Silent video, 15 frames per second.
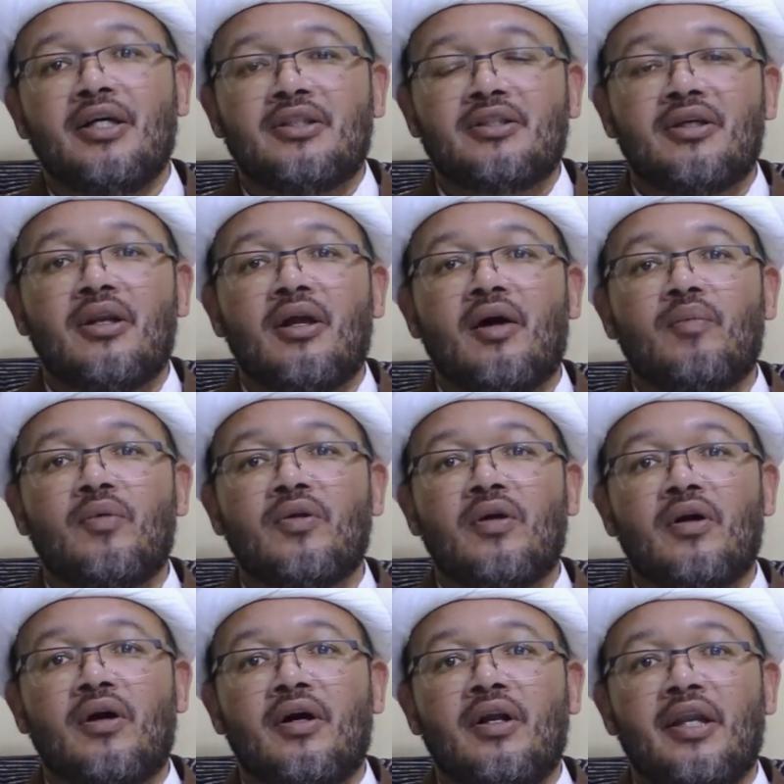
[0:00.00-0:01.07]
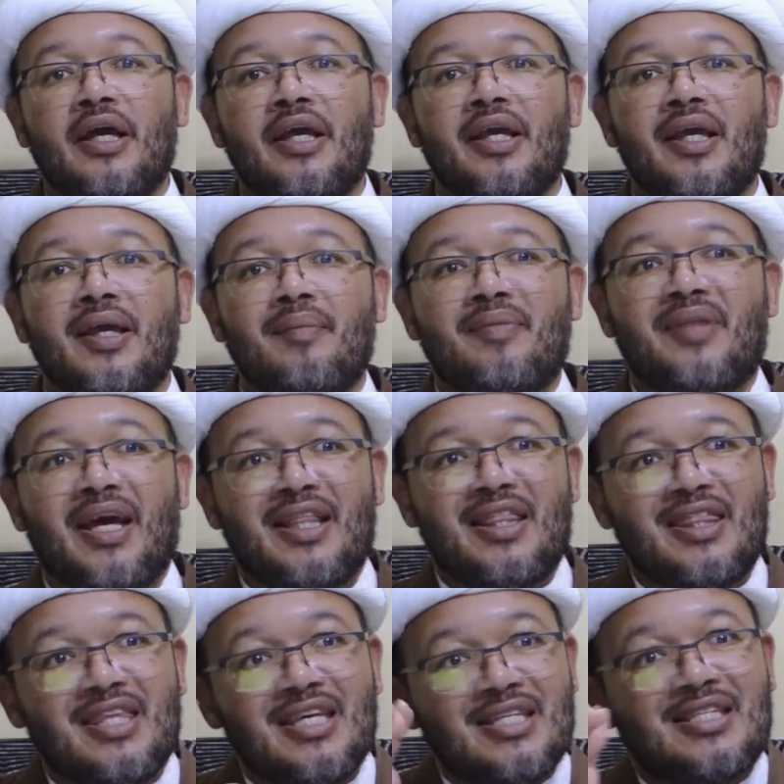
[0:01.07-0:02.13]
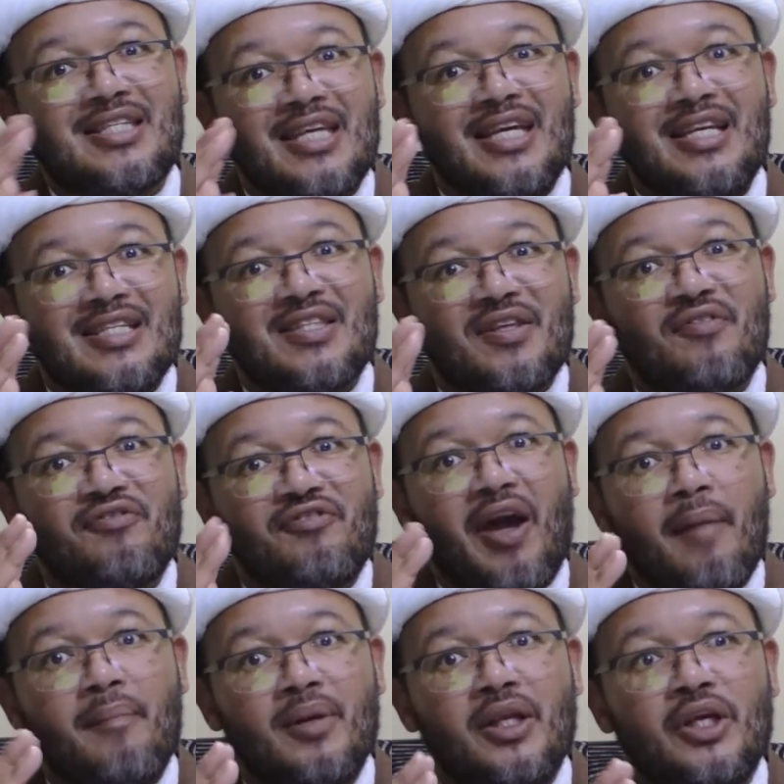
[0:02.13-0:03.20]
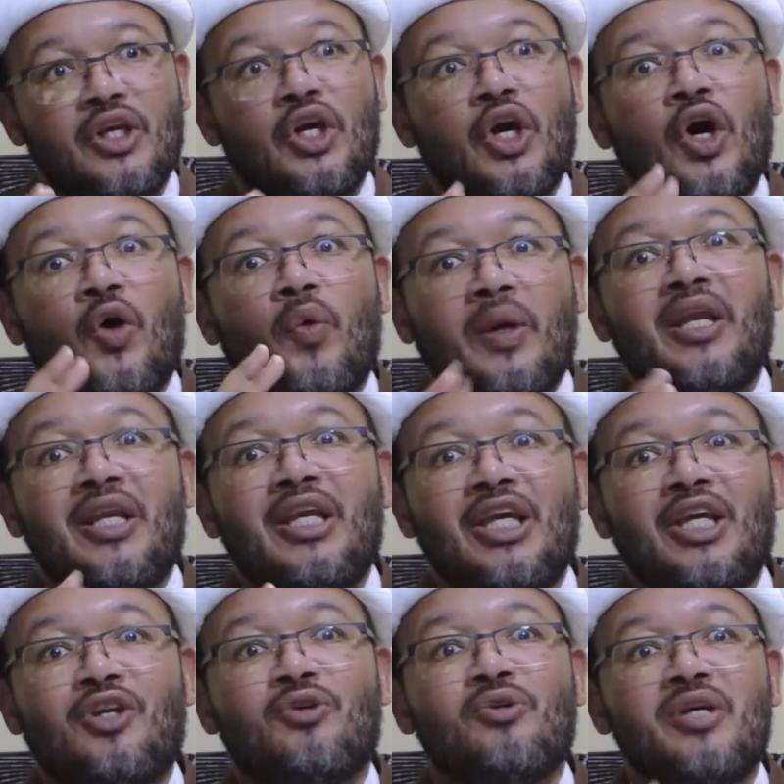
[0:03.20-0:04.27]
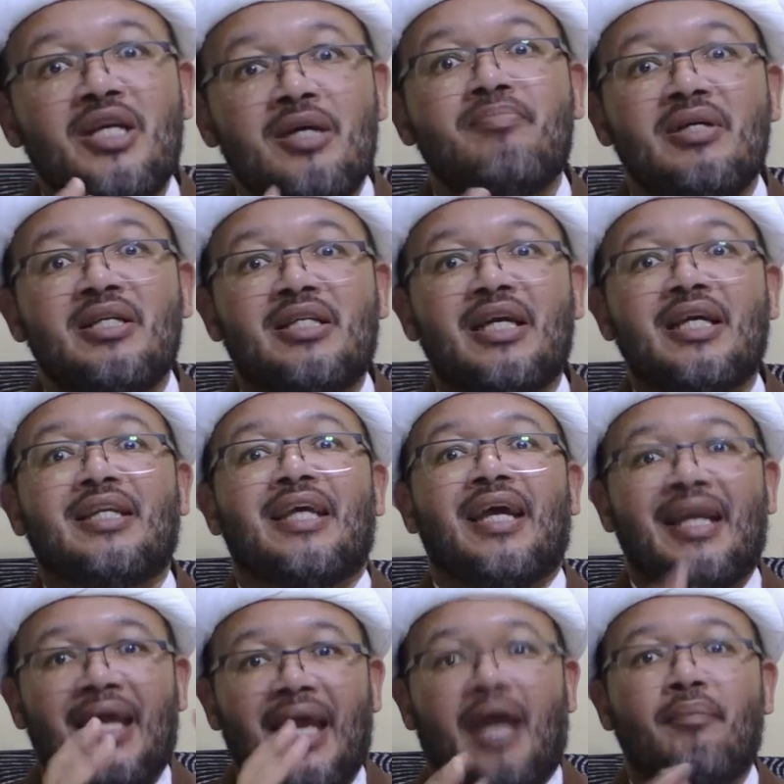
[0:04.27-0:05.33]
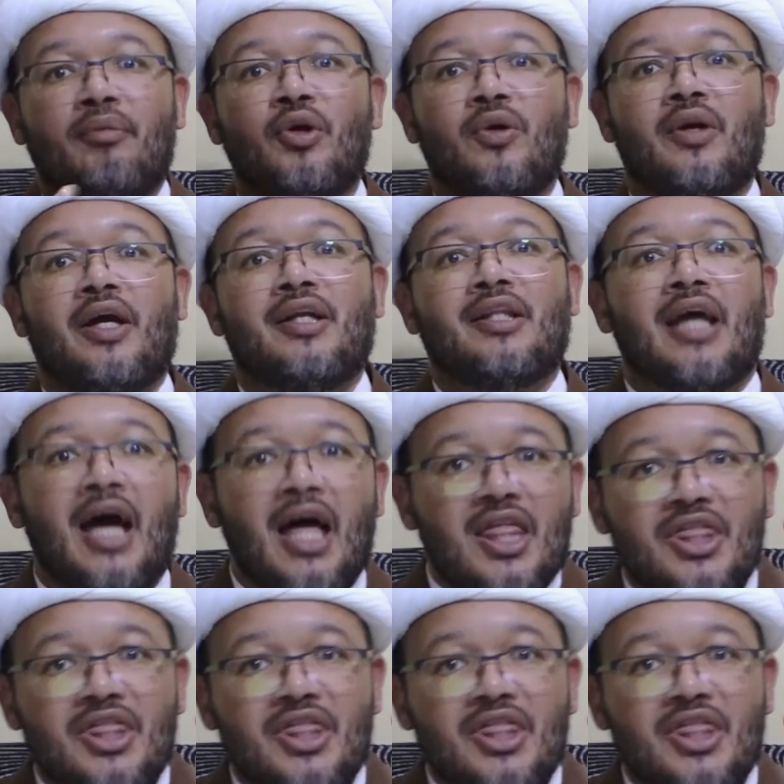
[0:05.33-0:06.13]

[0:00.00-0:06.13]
Salamullah alayhim, that this is the family we need to imitate and emulate.